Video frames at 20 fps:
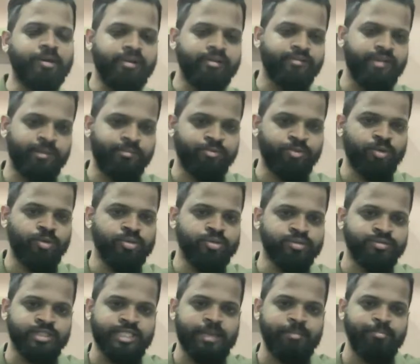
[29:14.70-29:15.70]
between
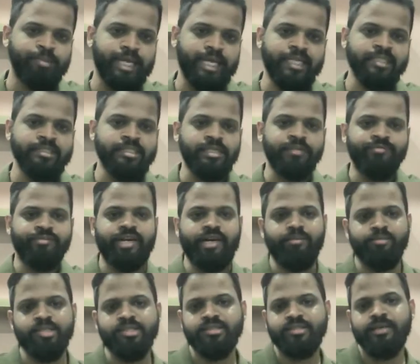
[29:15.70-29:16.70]
Webflow's templates and
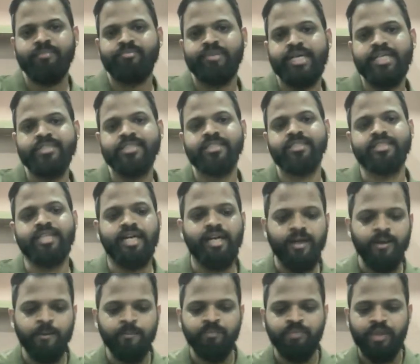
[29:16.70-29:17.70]
Framer's templates is
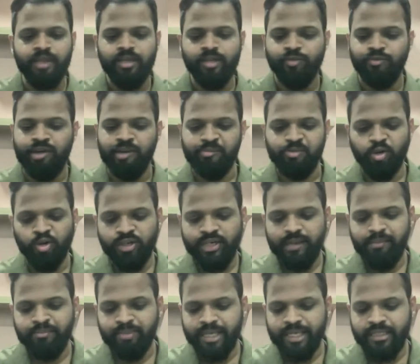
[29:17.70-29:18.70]
that Webflow
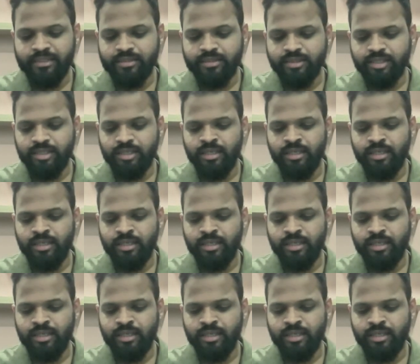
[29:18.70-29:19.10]
templates,